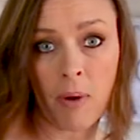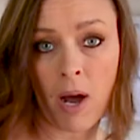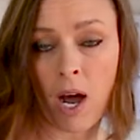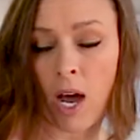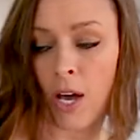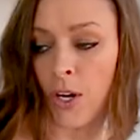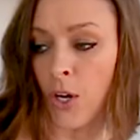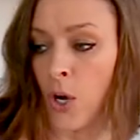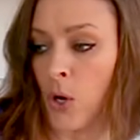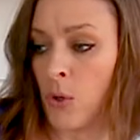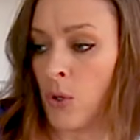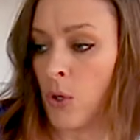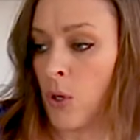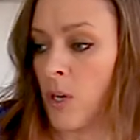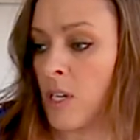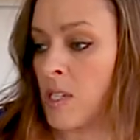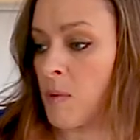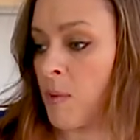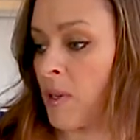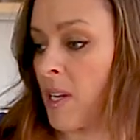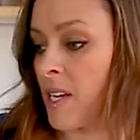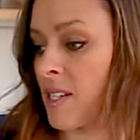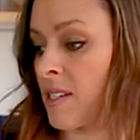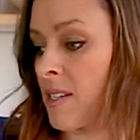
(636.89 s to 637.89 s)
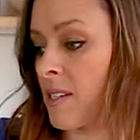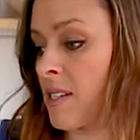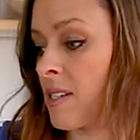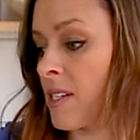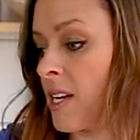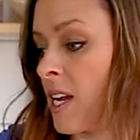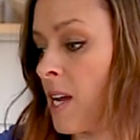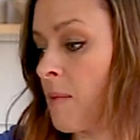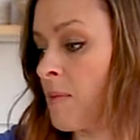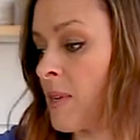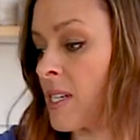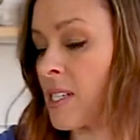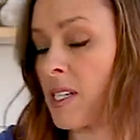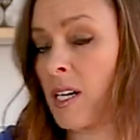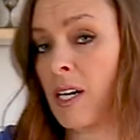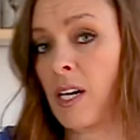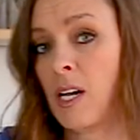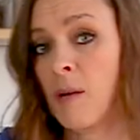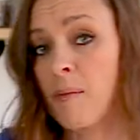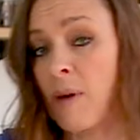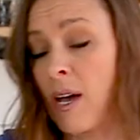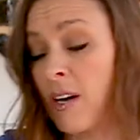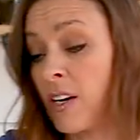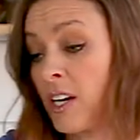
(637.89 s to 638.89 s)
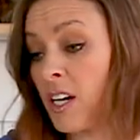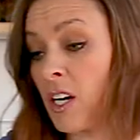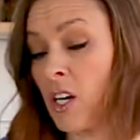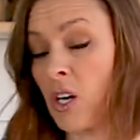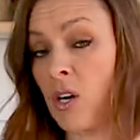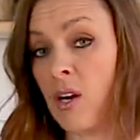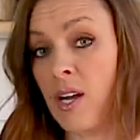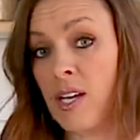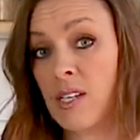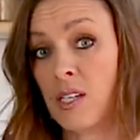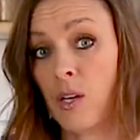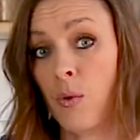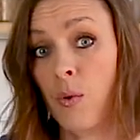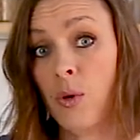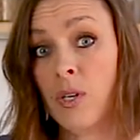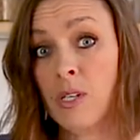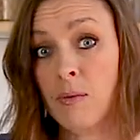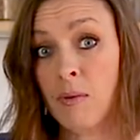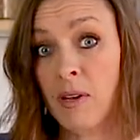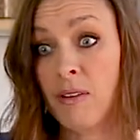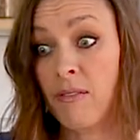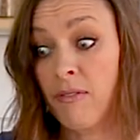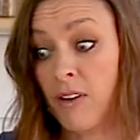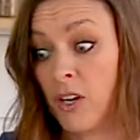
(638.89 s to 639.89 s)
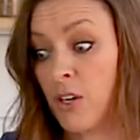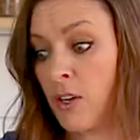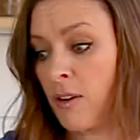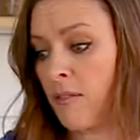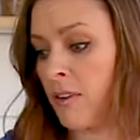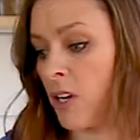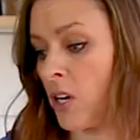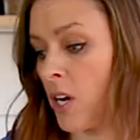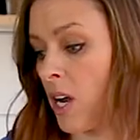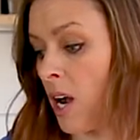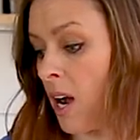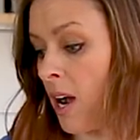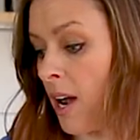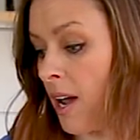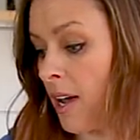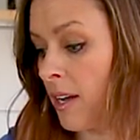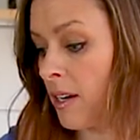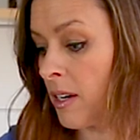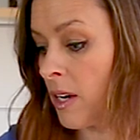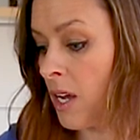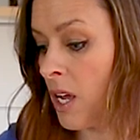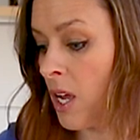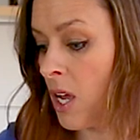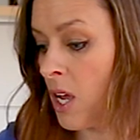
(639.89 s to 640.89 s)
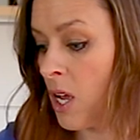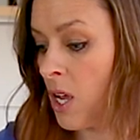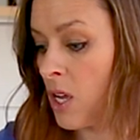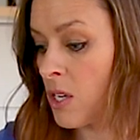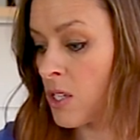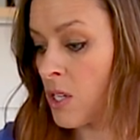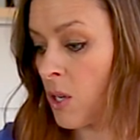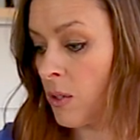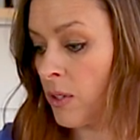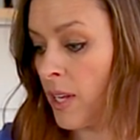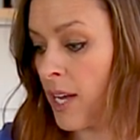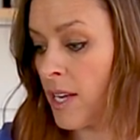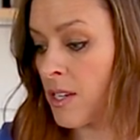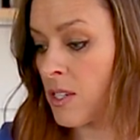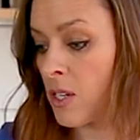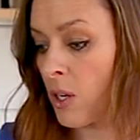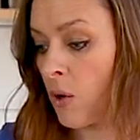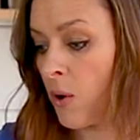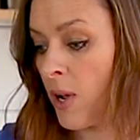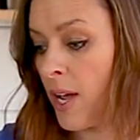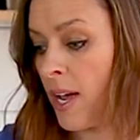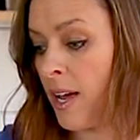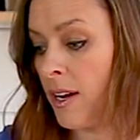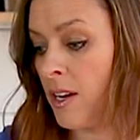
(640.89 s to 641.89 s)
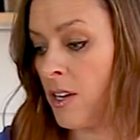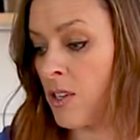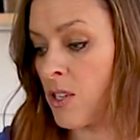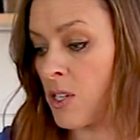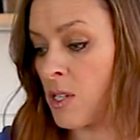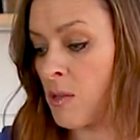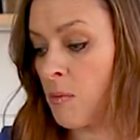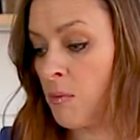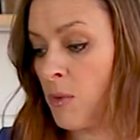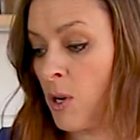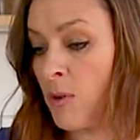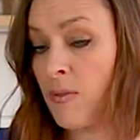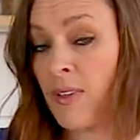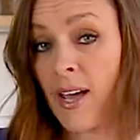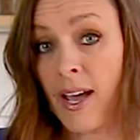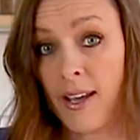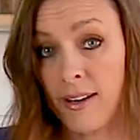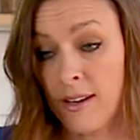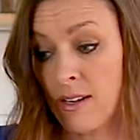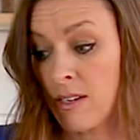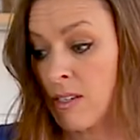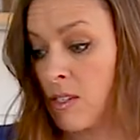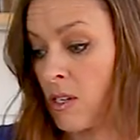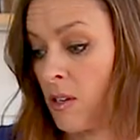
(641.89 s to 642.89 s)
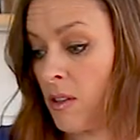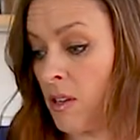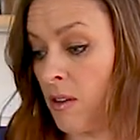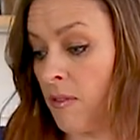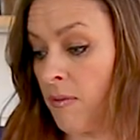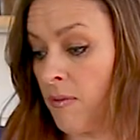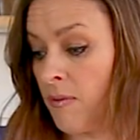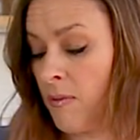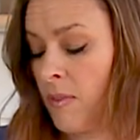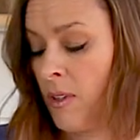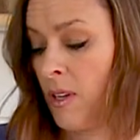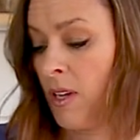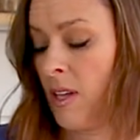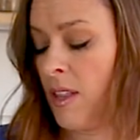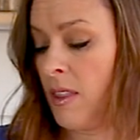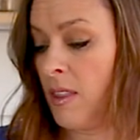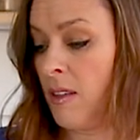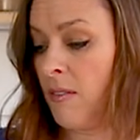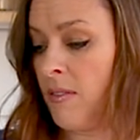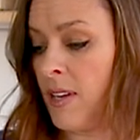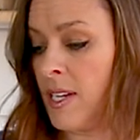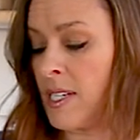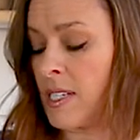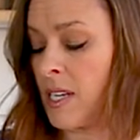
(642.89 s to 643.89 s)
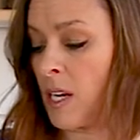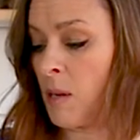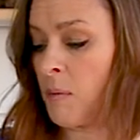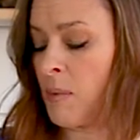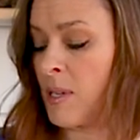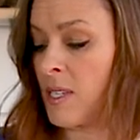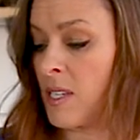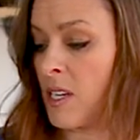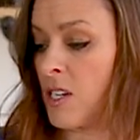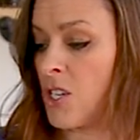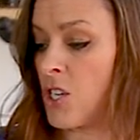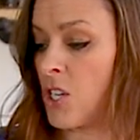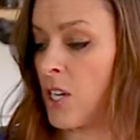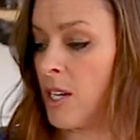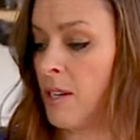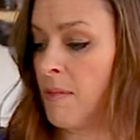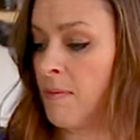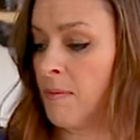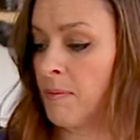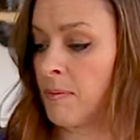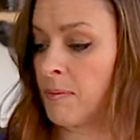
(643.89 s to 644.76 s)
a pot holder is because the steam that's gonna come out of here is going to be very, very hot. So let's go ahead and just move that into the, the venting position.